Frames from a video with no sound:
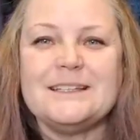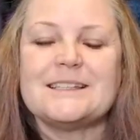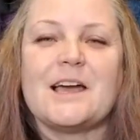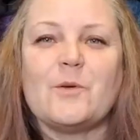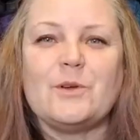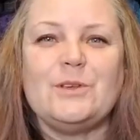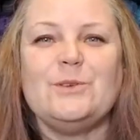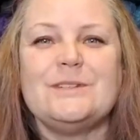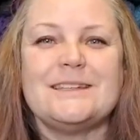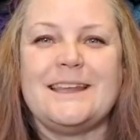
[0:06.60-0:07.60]
How are
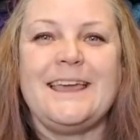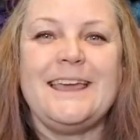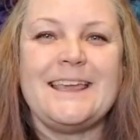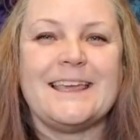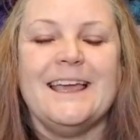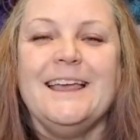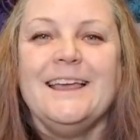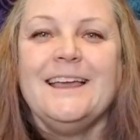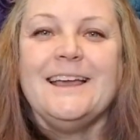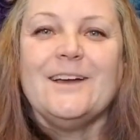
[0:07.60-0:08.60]
you today?
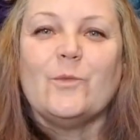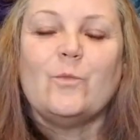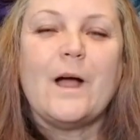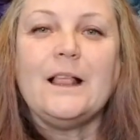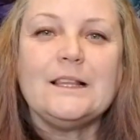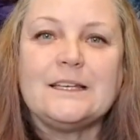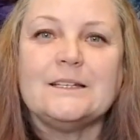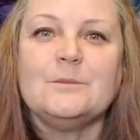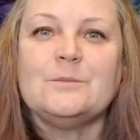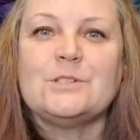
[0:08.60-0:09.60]

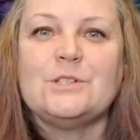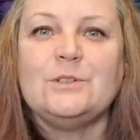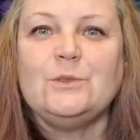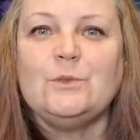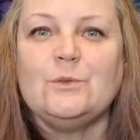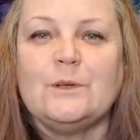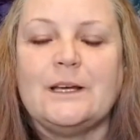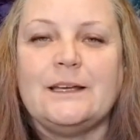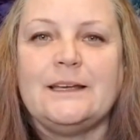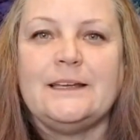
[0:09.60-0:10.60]
Welcome to
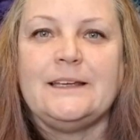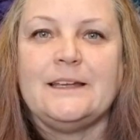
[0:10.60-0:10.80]
a,